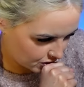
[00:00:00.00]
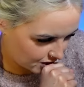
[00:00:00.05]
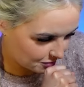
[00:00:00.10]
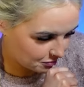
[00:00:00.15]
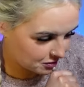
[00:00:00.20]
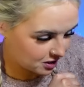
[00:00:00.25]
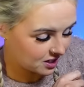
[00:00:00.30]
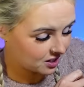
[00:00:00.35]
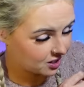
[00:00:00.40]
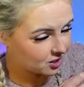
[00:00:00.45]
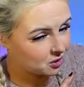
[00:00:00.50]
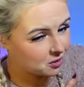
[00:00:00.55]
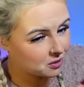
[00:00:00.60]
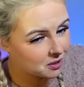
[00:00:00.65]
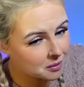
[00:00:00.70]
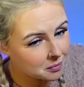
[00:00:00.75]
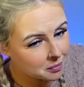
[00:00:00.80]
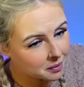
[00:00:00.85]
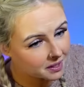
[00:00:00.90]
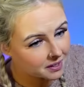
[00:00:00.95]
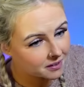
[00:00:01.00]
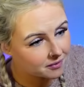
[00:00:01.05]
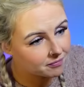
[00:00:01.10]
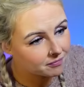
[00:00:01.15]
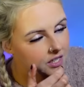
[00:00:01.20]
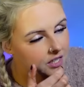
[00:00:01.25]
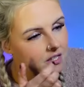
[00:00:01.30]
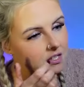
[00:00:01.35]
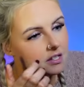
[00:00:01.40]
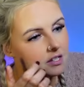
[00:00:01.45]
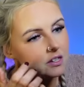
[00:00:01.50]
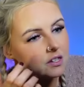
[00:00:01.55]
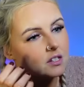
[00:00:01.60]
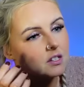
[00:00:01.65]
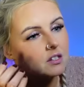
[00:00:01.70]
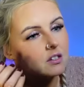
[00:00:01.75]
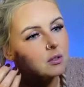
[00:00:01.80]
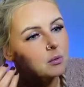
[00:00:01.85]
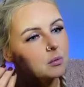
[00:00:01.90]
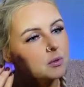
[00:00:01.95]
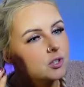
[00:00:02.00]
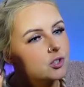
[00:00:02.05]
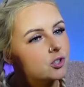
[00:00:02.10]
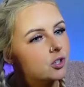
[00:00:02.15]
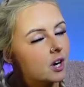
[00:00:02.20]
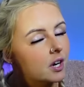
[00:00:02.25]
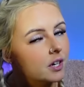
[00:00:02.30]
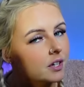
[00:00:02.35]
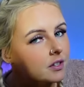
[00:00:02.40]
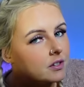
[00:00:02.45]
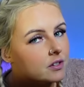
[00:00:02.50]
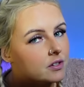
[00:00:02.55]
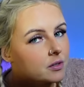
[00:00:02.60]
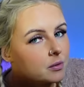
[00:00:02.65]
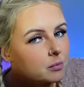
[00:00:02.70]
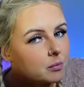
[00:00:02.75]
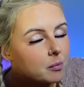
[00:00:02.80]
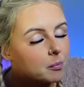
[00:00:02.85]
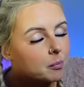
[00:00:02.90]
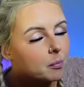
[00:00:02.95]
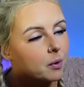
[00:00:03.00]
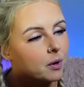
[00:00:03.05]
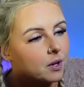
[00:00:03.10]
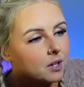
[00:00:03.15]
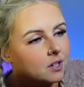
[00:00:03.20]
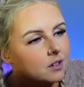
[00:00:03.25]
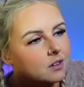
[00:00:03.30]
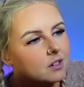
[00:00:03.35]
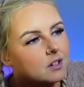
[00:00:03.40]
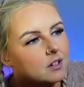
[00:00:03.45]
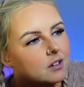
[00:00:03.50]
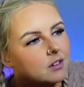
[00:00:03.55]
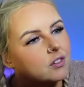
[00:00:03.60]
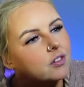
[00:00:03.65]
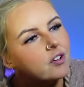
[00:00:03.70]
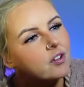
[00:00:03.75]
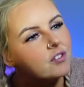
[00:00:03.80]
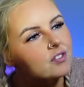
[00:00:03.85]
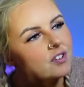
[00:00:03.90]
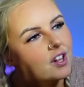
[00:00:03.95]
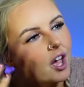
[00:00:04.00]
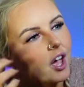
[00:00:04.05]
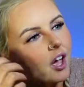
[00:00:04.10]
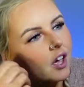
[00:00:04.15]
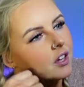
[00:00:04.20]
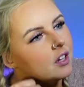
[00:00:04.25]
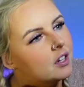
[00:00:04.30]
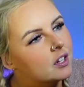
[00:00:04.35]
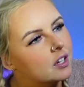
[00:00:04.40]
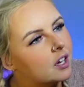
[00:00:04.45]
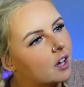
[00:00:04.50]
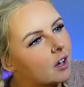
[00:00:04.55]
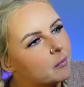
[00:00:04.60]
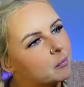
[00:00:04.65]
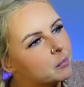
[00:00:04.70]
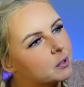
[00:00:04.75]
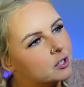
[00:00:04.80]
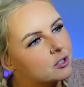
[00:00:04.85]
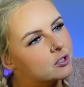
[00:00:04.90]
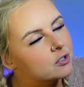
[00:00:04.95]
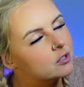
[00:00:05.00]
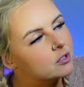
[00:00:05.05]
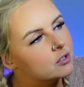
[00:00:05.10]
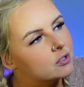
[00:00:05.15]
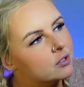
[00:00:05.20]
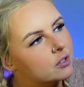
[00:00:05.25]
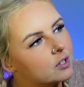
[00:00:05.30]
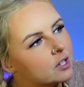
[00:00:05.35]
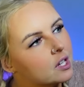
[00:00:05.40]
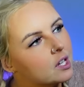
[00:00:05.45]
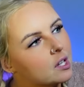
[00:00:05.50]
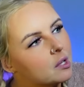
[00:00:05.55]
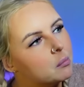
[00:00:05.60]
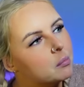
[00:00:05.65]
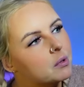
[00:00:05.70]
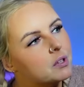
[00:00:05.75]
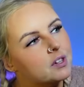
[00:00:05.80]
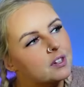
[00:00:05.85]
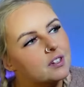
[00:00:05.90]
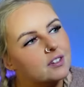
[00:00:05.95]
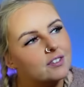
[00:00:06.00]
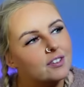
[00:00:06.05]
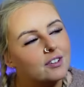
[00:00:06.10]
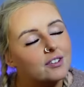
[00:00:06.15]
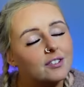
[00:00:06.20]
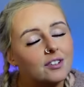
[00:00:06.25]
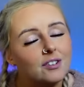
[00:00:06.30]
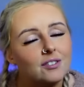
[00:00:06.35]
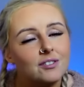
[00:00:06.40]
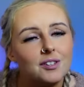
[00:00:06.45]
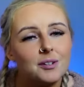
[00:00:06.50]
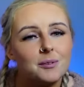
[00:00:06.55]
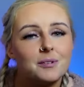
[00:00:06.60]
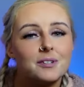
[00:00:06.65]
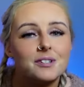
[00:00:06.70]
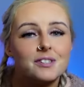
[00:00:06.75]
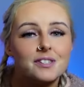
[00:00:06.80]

I mean, it could have been. I did think there were dragons at one point, and then I thought, nah, can't be a true story. But it turned out they were